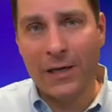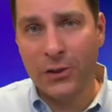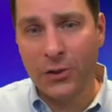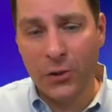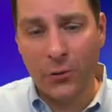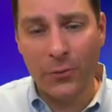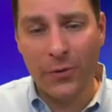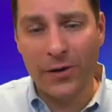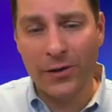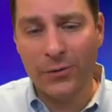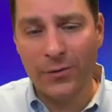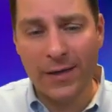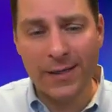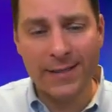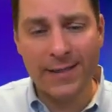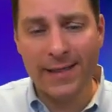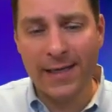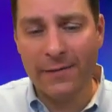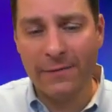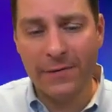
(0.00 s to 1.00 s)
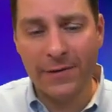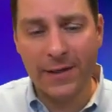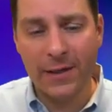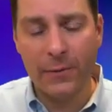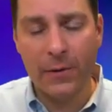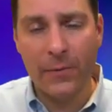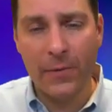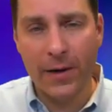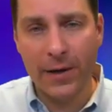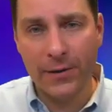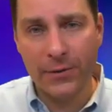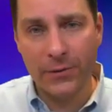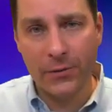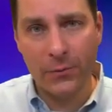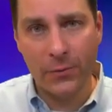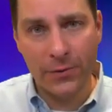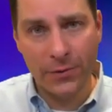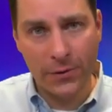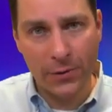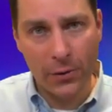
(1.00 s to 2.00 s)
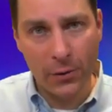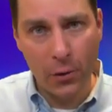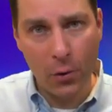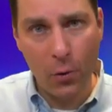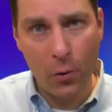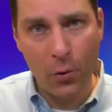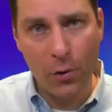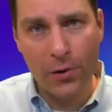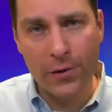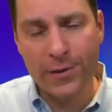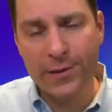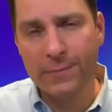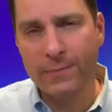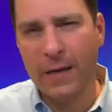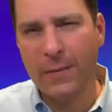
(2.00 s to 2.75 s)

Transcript: sure we're addressing everything we want to do with the course.